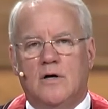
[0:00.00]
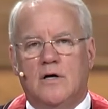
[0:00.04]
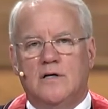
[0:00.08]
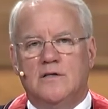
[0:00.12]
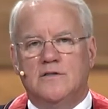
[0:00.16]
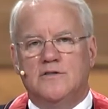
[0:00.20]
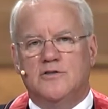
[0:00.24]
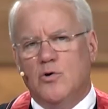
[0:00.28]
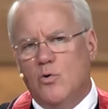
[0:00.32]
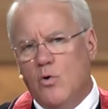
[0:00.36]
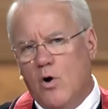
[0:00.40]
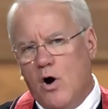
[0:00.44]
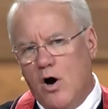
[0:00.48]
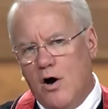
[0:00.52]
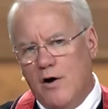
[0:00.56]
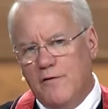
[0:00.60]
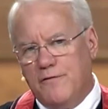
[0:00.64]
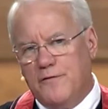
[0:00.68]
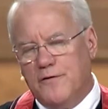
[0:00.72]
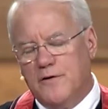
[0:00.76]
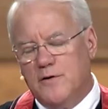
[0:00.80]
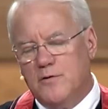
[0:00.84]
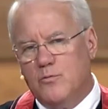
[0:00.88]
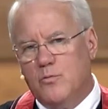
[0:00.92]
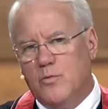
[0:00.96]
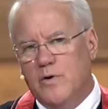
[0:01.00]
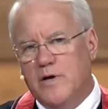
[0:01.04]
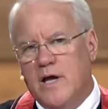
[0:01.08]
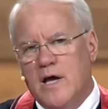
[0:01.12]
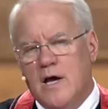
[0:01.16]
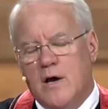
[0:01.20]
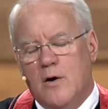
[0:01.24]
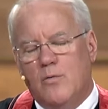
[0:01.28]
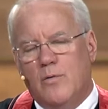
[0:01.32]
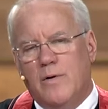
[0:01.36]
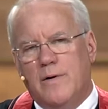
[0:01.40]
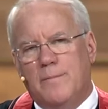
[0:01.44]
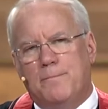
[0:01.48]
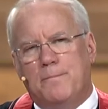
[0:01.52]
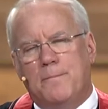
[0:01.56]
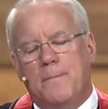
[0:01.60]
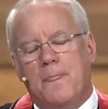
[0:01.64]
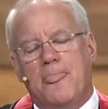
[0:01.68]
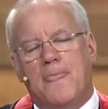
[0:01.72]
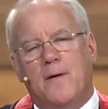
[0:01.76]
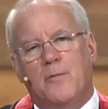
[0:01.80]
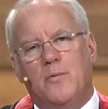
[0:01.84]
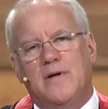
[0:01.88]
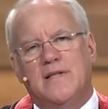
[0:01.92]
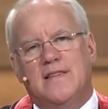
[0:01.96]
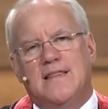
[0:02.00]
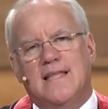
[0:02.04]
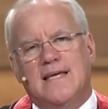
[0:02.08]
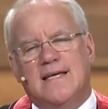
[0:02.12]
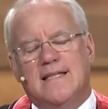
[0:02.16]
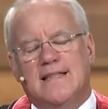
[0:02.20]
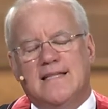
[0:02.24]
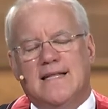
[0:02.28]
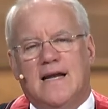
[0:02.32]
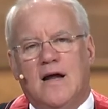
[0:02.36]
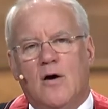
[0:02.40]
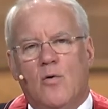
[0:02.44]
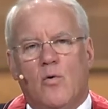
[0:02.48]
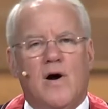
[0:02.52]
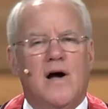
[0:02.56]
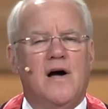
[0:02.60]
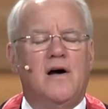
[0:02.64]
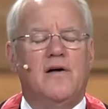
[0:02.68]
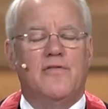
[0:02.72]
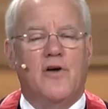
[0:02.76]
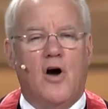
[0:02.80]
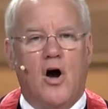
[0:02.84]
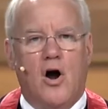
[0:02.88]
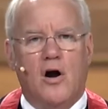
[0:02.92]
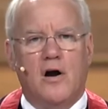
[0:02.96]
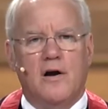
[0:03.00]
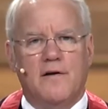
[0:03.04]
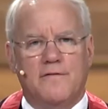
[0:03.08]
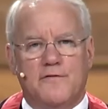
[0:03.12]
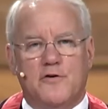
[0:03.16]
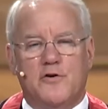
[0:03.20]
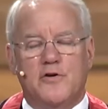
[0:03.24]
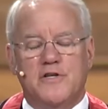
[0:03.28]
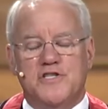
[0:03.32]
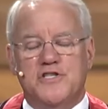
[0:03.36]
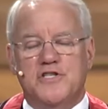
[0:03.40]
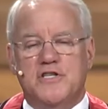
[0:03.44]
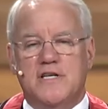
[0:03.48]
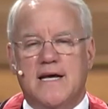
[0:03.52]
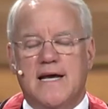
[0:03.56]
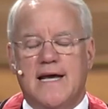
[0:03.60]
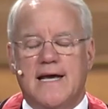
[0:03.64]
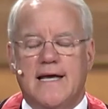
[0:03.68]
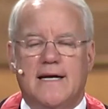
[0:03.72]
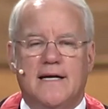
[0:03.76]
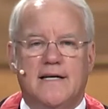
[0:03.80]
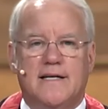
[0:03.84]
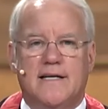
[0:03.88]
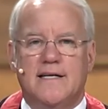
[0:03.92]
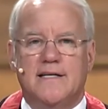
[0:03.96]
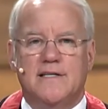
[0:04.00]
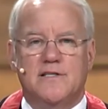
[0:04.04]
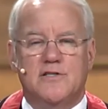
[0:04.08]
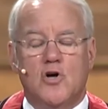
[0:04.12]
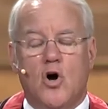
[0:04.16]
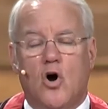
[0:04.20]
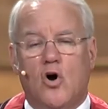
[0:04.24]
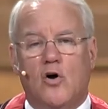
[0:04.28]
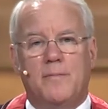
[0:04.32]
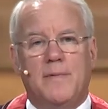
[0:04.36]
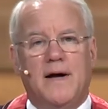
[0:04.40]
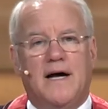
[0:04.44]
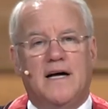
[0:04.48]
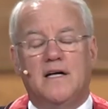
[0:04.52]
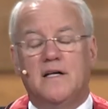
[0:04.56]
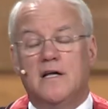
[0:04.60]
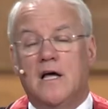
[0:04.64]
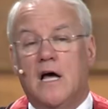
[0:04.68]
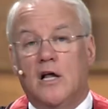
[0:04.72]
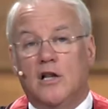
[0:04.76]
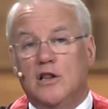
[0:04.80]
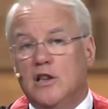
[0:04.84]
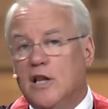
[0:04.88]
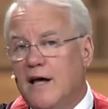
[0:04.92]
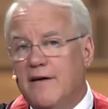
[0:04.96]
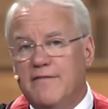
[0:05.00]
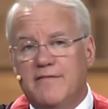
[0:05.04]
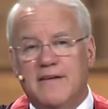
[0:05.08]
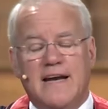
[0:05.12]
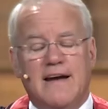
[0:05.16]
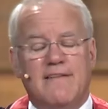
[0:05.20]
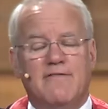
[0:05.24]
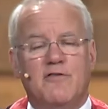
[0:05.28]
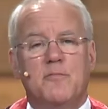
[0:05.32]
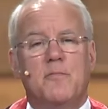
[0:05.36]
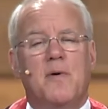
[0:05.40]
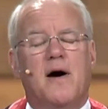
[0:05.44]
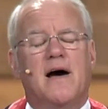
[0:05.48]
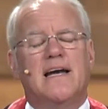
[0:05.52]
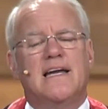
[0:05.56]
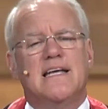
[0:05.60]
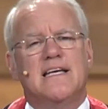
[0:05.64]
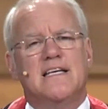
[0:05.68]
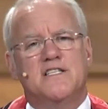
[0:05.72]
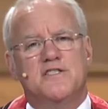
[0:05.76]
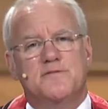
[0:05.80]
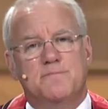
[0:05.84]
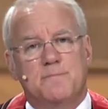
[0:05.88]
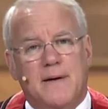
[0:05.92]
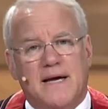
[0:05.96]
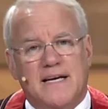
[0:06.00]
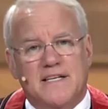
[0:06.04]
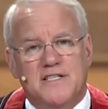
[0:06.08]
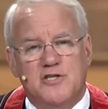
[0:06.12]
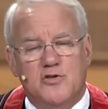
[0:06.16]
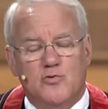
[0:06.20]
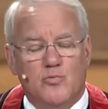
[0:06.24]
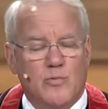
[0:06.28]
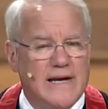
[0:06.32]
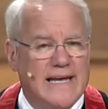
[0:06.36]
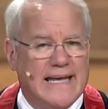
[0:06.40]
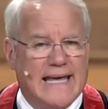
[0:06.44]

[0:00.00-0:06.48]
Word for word: So often we, we, we think that, well, the heart of Christianity is all about loving everybody as best we